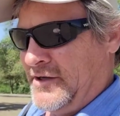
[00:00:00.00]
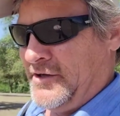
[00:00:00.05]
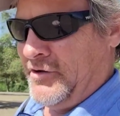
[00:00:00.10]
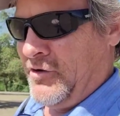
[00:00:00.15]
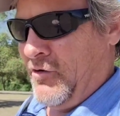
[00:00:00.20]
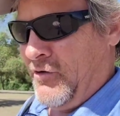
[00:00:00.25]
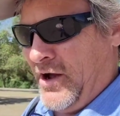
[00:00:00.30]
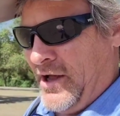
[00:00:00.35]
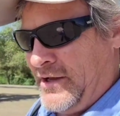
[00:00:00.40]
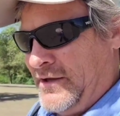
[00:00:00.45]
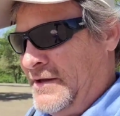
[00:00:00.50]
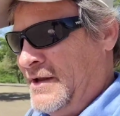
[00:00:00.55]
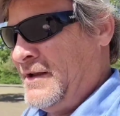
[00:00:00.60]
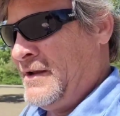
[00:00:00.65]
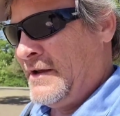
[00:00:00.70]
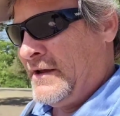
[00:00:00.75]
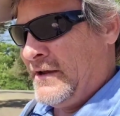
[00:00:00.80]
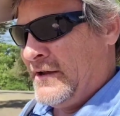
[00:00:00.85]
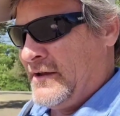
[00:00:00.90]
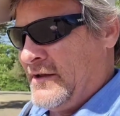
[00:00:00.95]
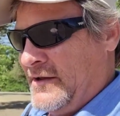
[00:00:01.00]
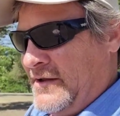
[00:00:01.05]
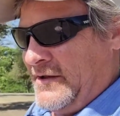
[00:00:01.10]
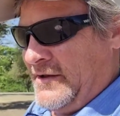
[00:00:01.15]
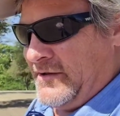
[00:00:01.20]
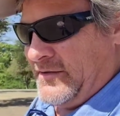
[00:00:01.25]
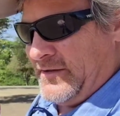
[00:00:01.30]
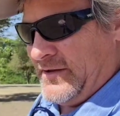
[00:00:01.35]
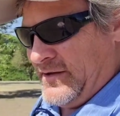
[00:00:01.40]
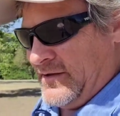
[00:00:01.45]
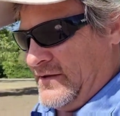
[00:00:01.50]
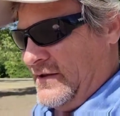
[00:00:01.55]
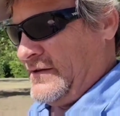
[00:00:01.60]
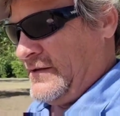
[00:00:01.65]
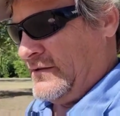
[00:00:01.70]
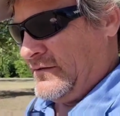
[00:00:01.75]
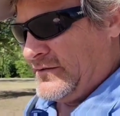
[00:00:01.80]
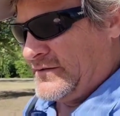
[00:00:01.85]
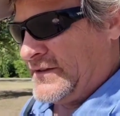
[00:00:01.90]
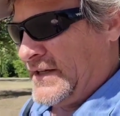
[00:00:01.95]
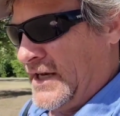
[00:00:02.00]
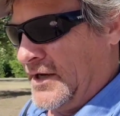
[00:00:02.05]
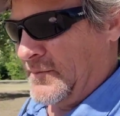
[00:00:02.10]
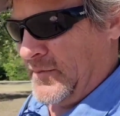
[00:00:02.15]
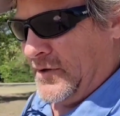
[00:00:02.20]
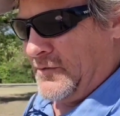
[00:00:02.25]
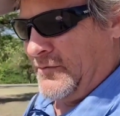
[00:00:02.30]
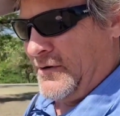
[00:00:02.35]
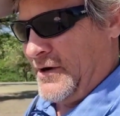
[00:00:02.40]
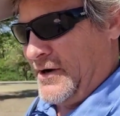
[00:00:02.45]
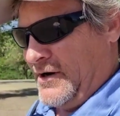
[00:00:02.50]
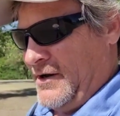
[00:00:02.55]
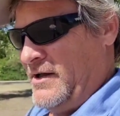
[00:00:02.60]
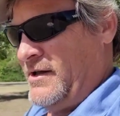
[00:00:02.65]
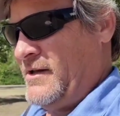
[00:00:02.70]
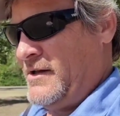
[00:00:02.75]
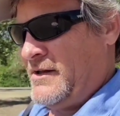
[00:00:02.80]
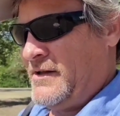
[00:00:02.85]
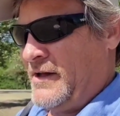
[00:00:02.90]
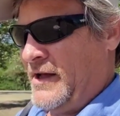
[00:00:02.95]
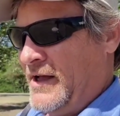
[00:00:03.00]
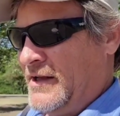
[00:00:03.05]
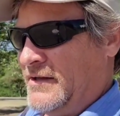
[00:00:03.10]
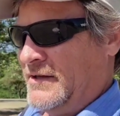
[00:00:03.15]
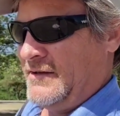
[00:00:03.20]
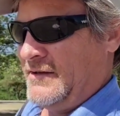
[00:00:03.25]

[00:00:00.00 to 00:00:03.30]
You know, I did a little segment where I